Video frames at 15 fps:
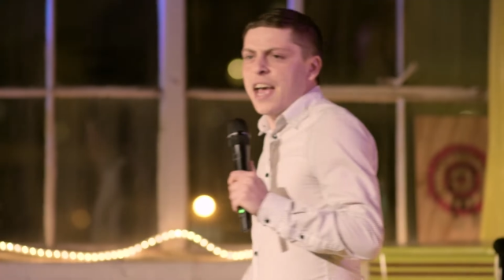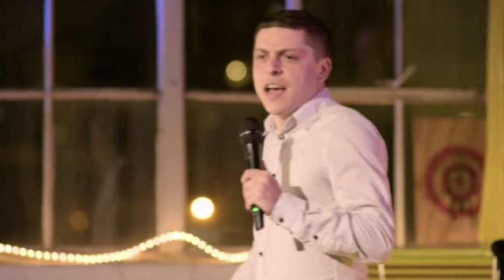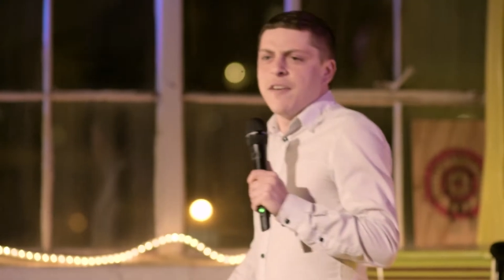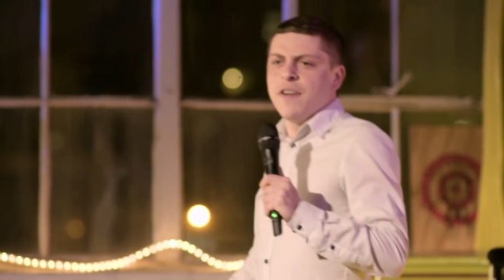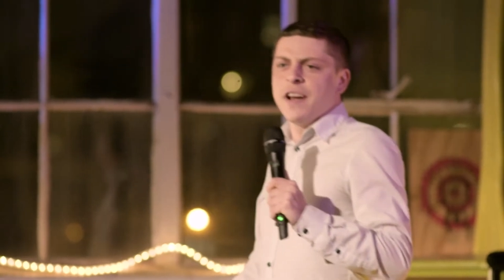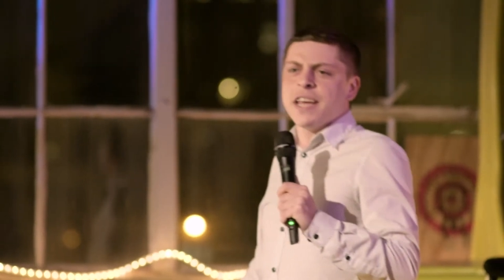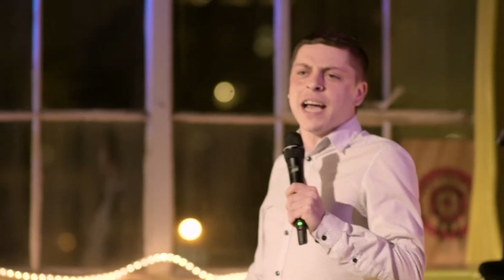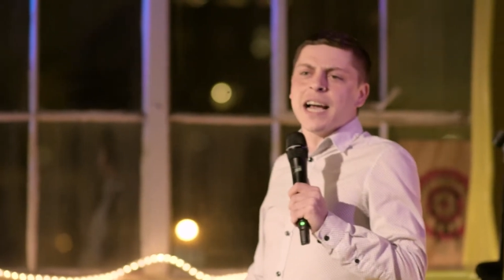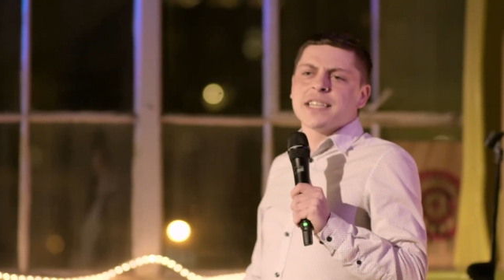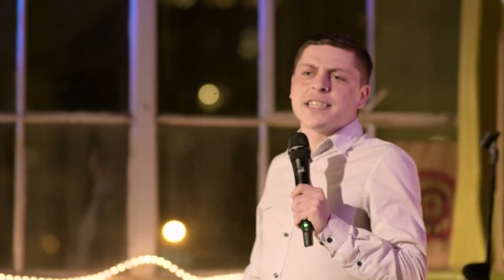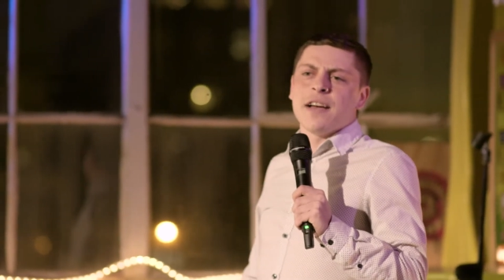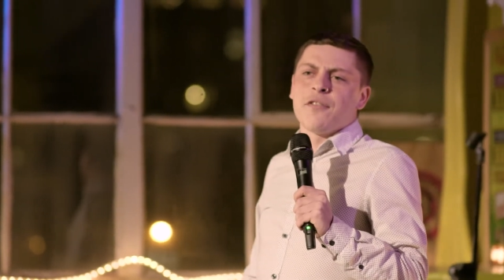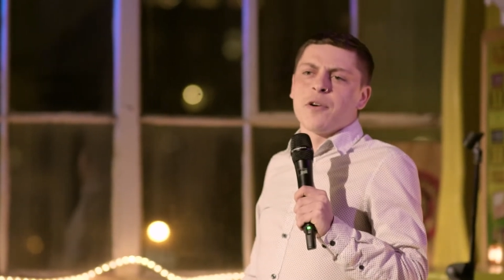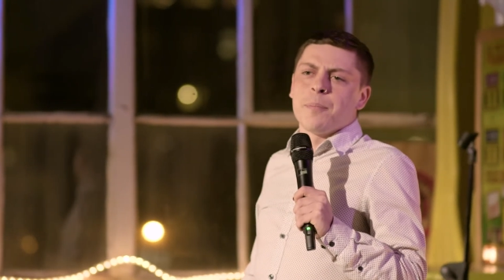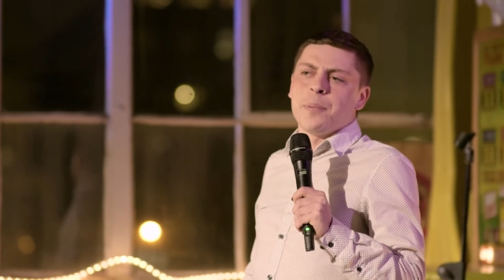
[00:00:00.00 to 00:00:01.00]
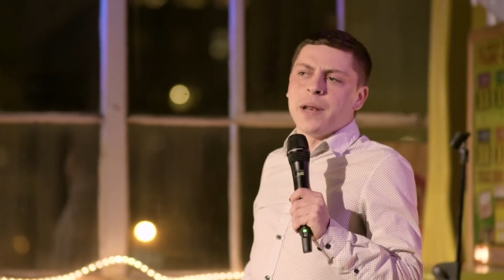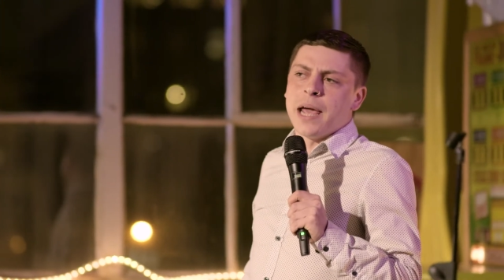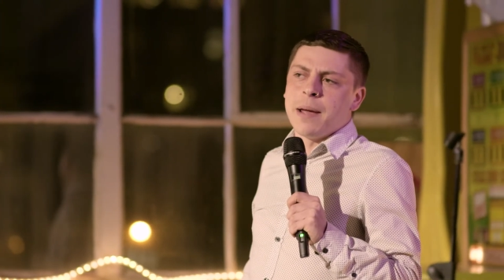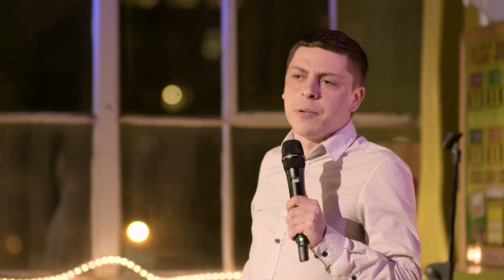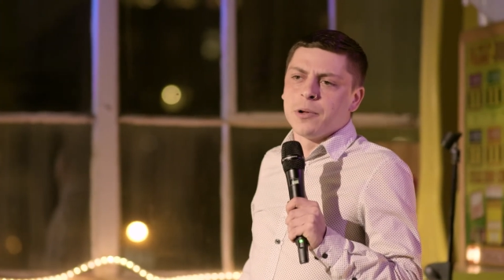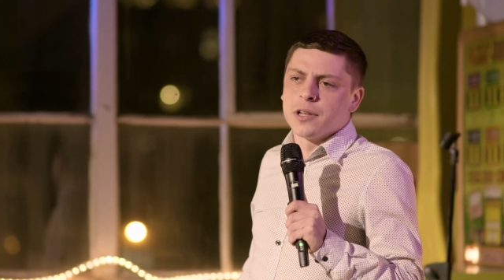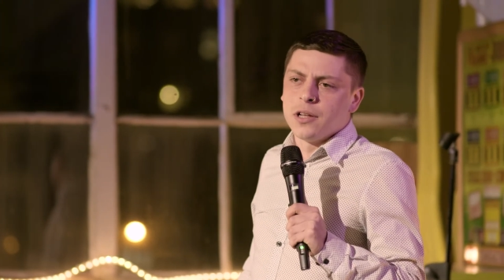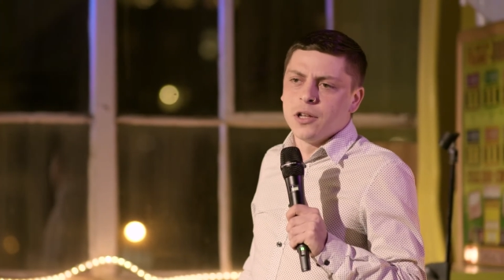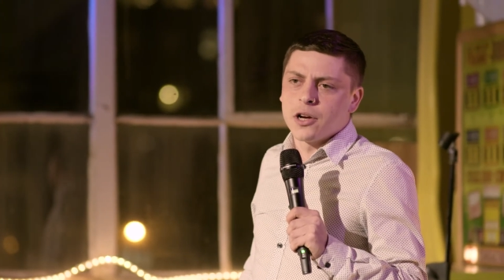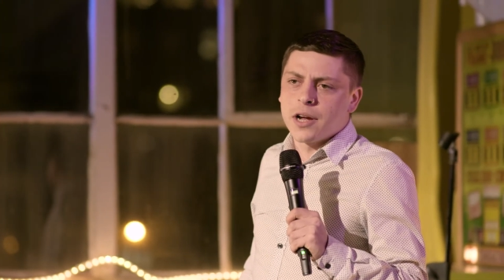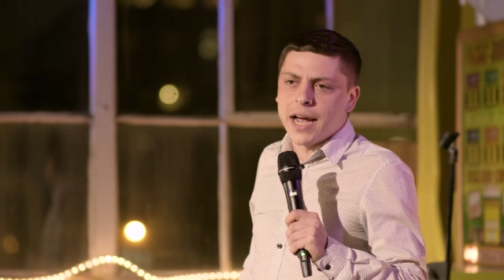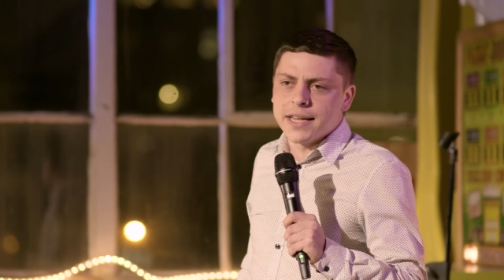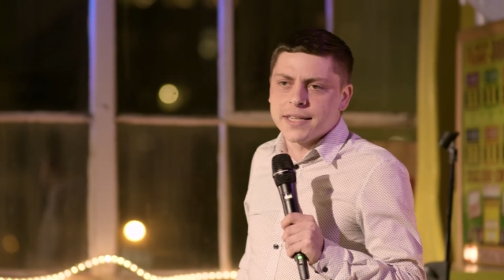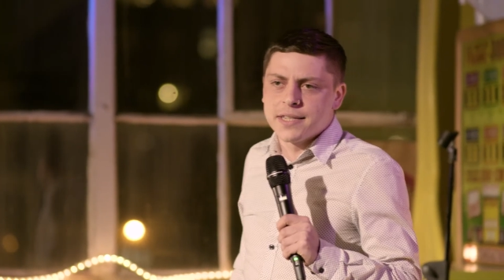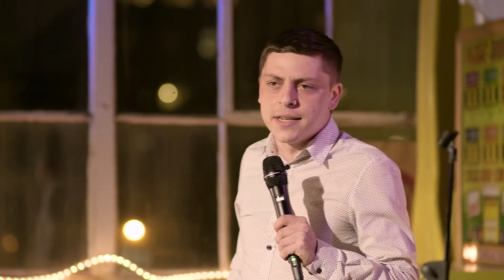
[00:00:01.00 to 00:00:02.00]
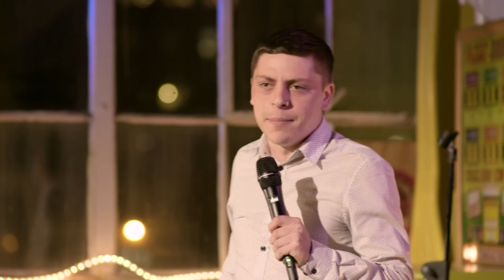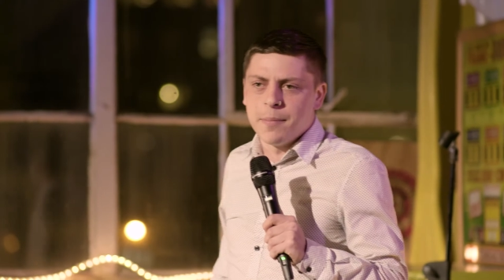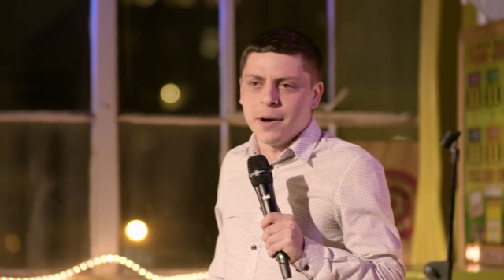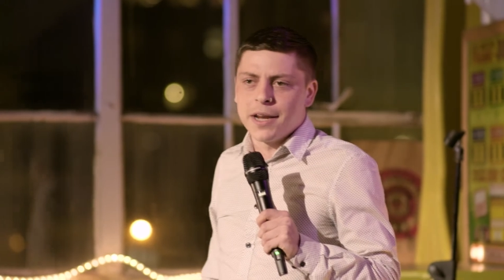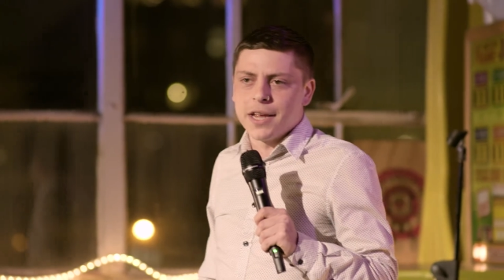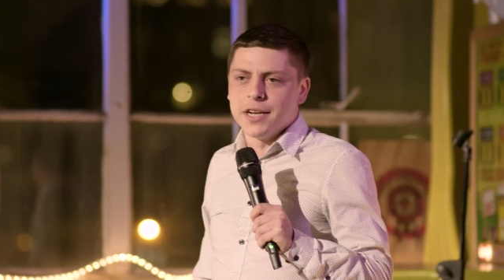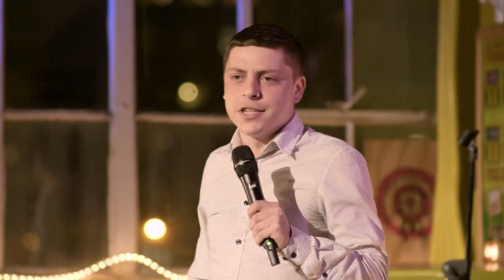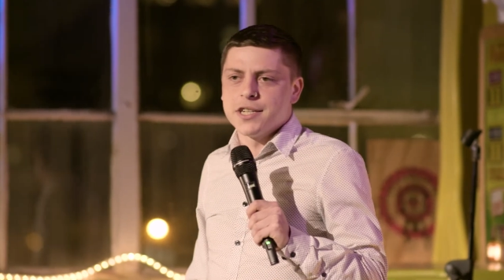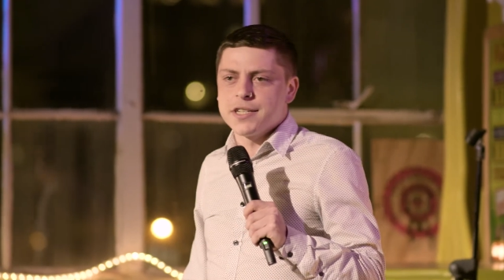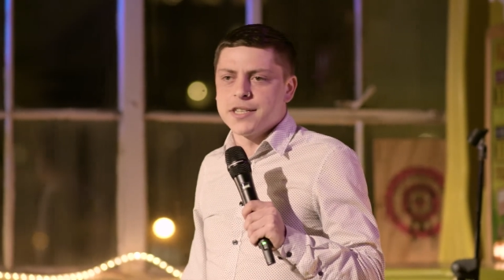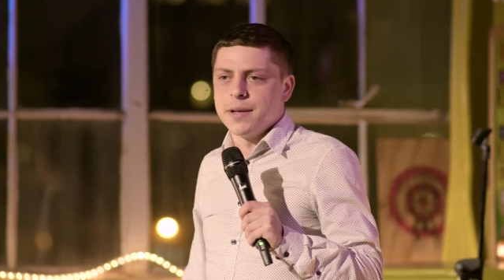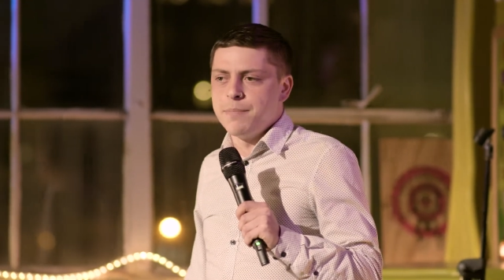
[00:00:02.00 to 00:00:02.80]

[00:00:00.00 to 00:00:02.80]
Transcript: Have any guys ever been able to look at somebody and just